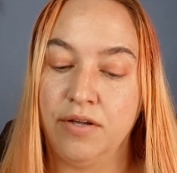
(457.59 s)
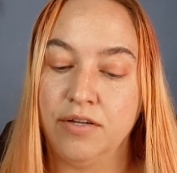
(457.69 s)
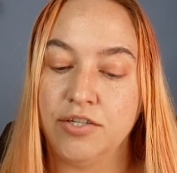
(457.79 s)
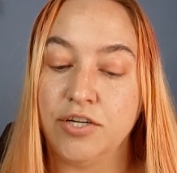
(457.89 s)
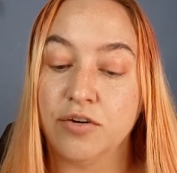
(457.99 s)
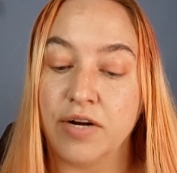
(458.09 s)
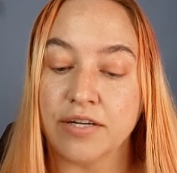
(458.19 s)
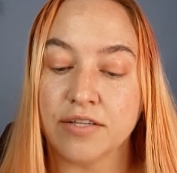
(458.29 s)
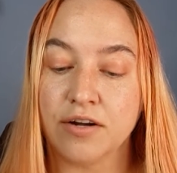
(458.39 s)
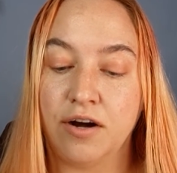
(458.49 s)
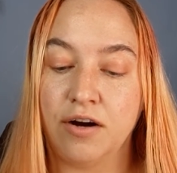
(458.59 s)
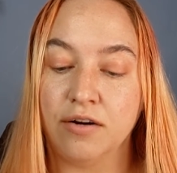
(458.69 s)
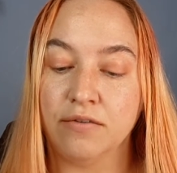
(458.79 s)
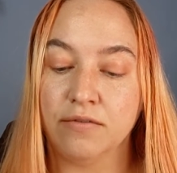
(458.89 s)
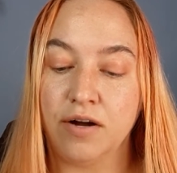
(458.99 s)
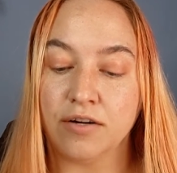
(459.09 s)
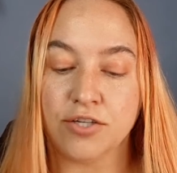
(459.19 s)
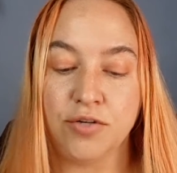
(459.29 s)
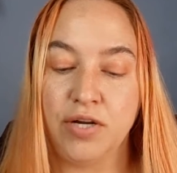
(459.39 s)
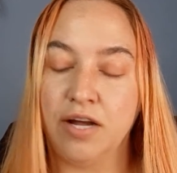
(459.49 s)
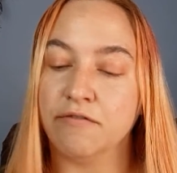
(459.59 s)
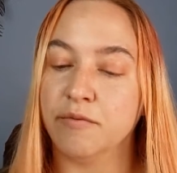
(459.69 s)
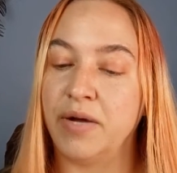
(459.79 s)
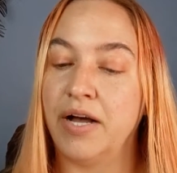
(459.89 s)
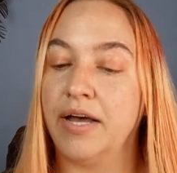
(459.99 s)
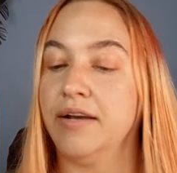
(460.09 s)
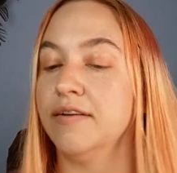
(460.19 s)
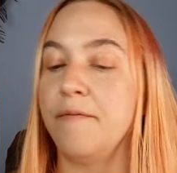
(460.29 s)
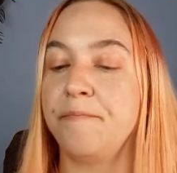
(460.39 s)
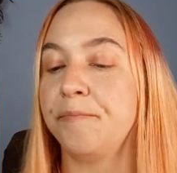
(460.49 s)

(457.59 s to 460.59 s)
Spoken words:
She corrects the car, rocks shooting up from behind.